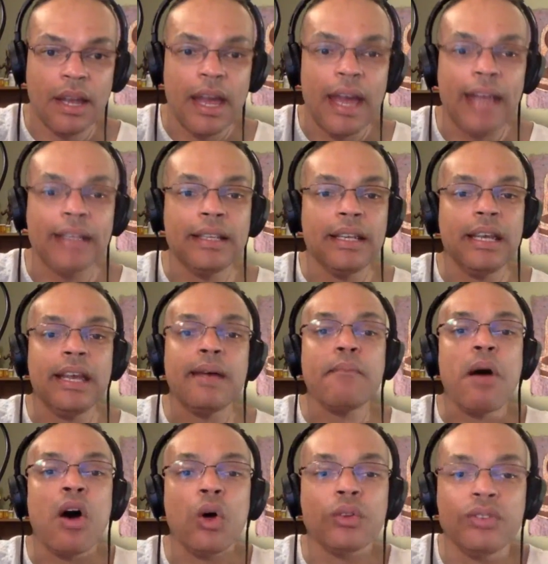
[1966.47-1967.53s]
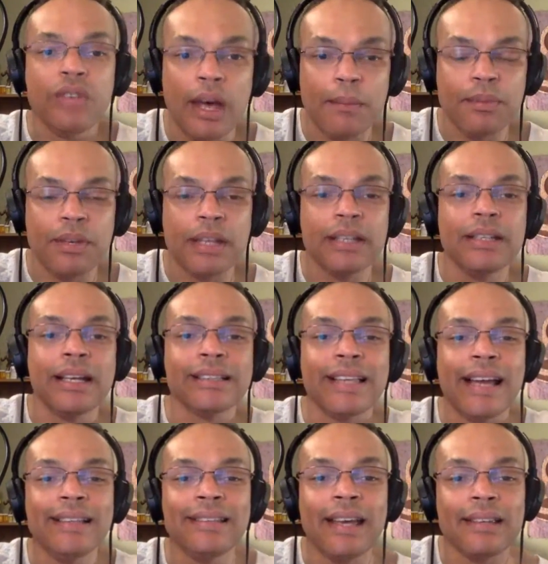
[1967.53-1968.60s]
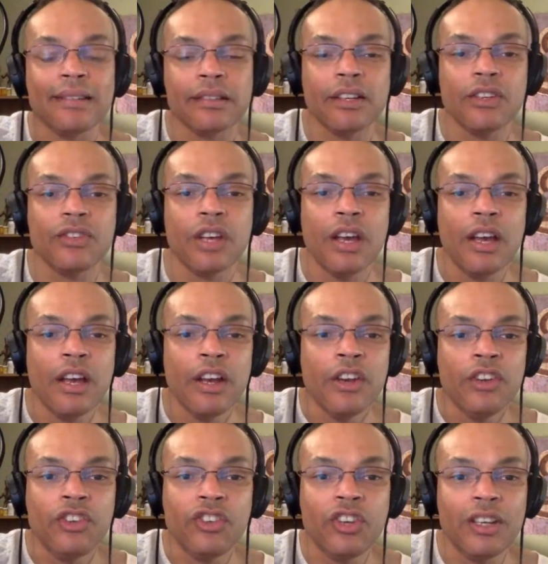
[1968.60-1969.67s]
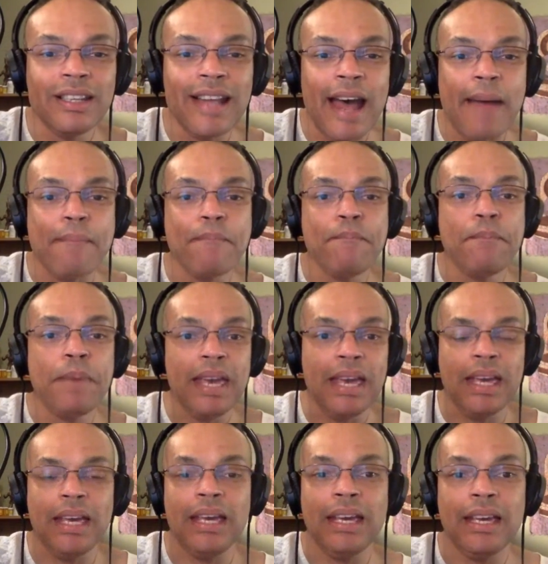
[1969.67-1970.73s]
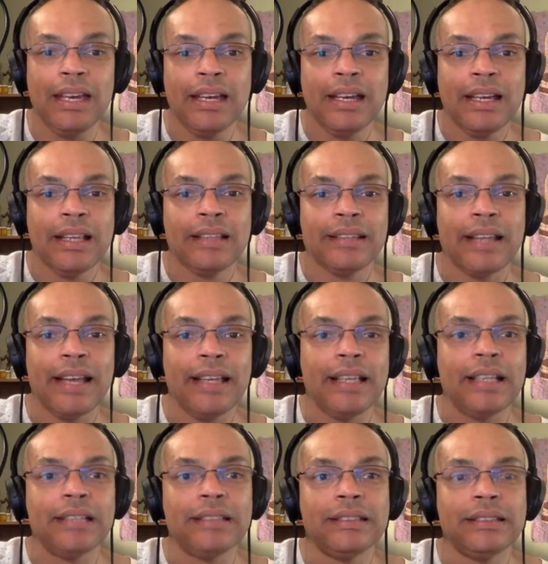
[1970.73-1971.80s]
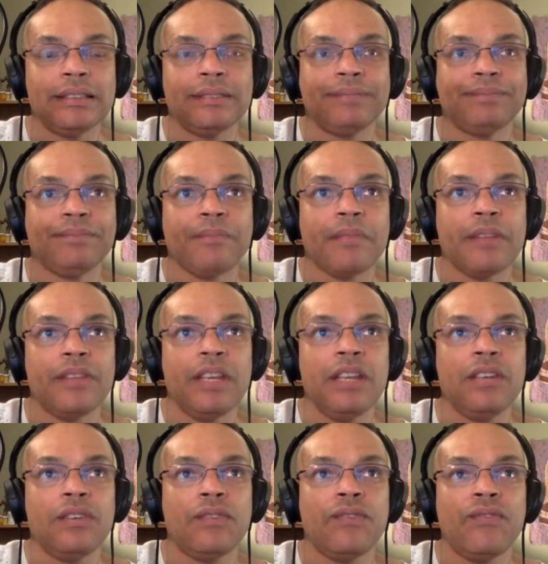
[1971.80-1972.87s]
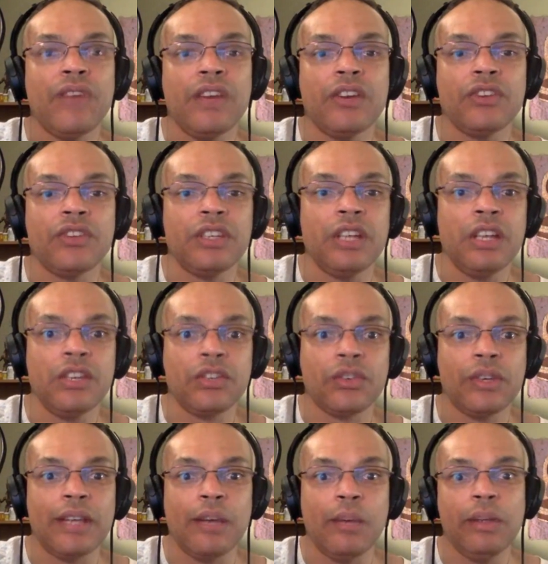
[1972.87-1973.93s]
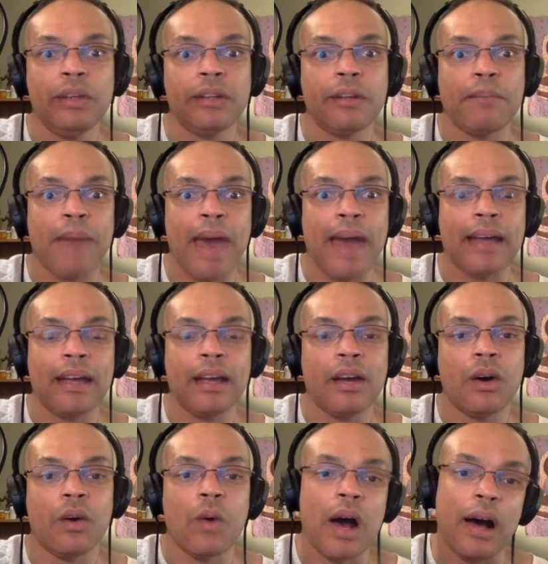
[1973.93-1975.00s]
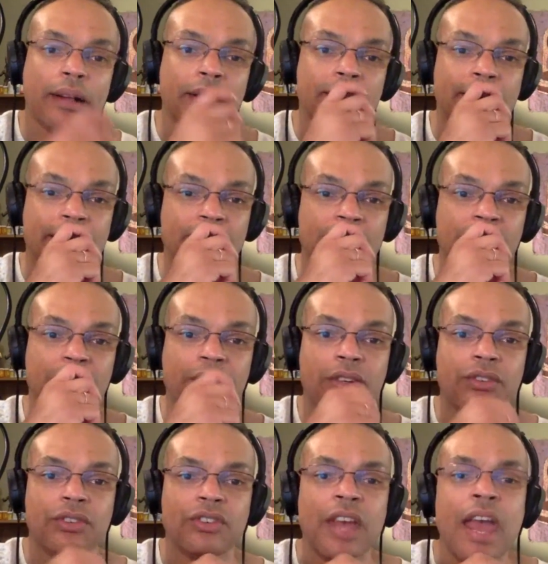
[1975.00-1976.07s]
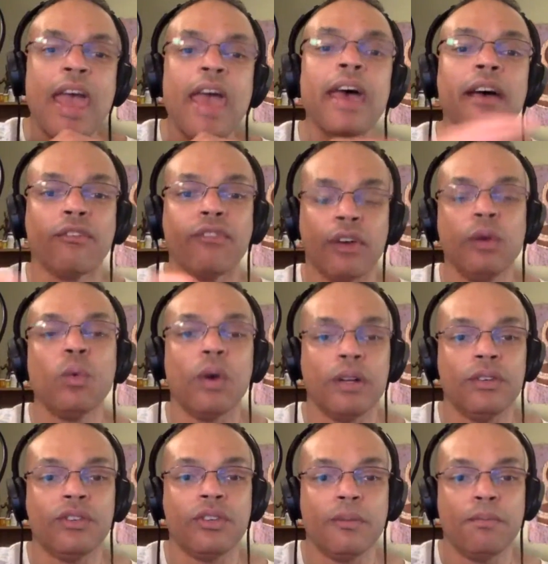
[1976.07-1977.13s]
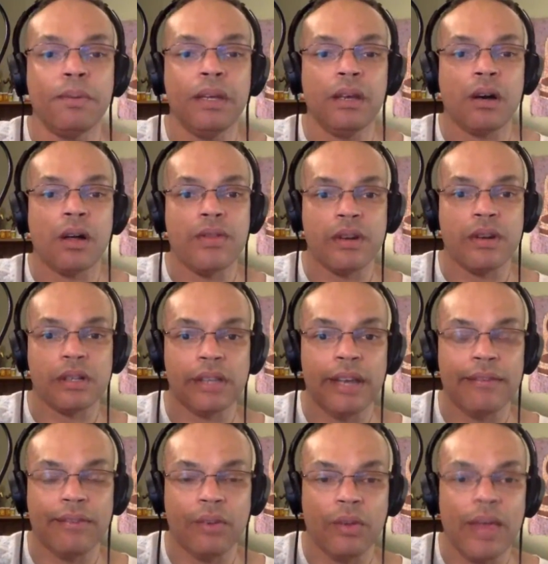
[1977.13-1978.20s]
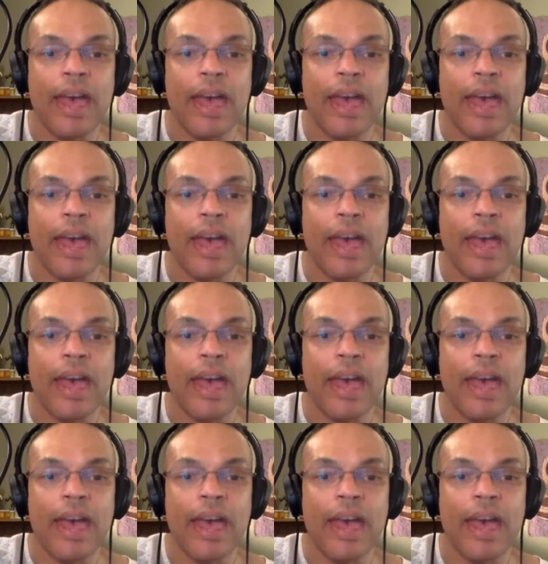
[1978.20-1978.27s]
And the Imhoteps and the Nikola Teslas should not be like these figures in history that we look back and go, wow, these guys are geniuses. Everyone should be on their level.